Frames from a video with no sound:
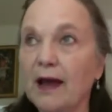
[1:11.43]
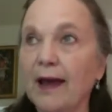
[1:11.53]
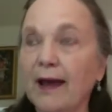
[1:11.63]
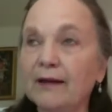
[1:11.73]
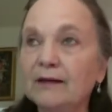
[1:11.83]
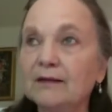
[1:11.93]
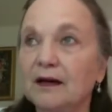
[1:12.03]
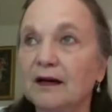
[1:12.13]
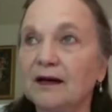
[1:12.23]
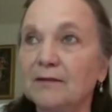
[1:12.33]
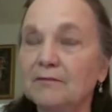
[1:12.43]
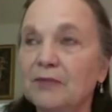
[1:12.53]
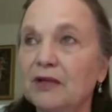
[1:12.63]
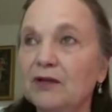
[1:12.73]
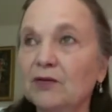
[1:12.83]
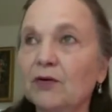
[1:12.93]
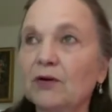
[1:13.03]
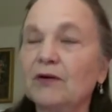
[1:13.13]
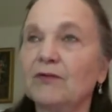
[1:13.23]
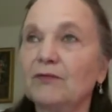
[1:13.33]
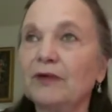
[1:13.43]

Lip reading: And your